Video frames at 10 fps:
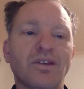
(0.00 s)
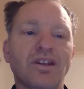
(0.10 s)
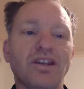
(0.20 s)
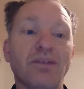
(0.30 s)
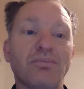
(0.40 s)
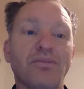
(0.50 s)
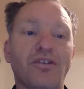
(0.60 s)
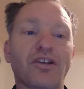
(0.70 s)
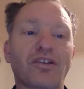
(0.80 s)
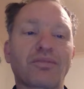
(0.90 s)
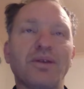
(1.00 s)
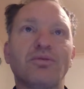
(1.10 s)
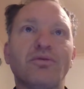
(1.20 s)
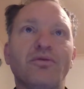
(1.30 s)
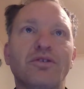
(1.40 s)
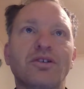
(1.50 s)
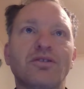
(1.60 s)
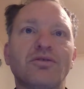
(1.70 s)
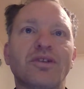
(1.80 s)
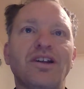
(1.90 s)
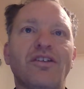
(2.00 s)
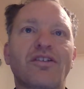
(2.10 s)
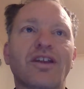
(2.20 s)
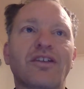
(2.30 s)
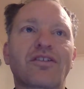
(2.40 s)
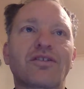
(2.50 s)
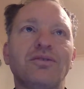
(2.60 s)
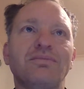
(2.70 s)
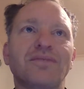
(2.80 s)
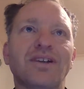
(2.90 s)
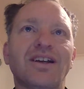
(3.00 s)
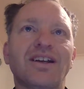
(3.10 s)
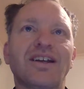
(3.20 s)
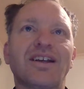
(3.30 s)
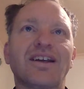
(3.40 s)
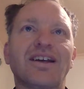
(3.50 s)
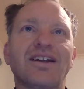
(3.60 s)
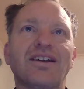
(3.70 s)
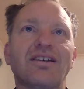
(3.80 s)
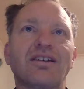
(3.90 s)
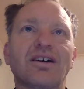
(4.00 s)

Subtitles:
yep, there's 6 people viewing already, so that's good. And